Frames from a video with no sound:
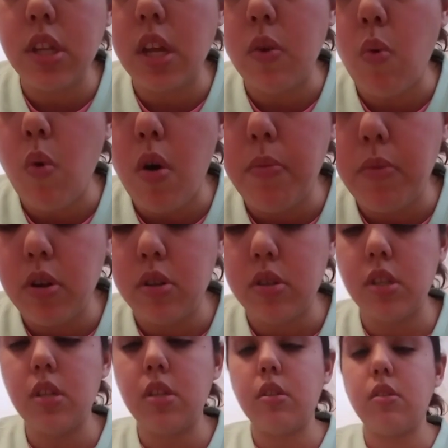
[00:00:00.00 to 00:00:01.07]
like Walmart's
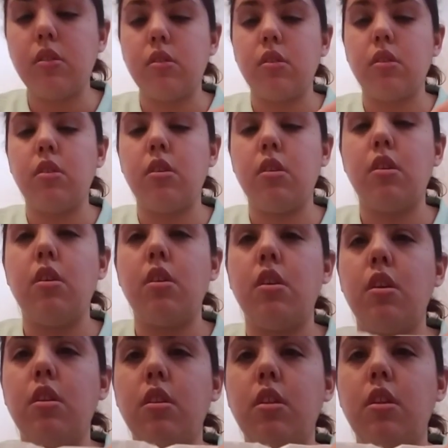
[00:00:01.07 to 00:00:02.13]
is.
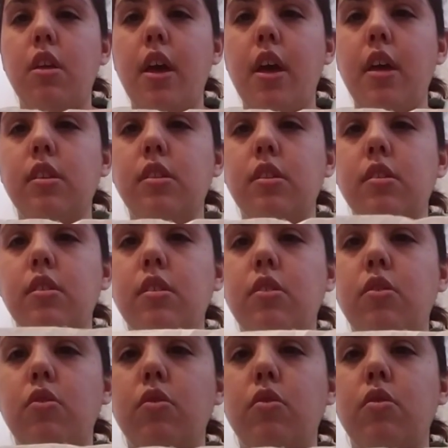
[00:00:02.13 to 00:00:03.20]
And then it has this
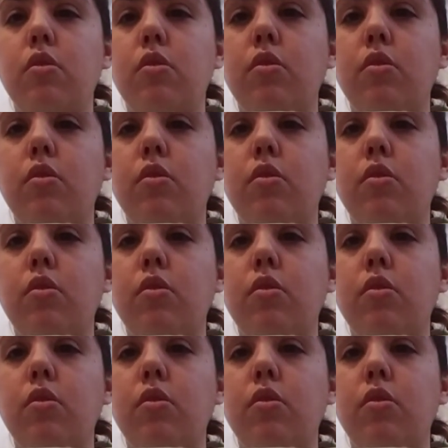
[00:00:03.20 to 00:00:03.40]
little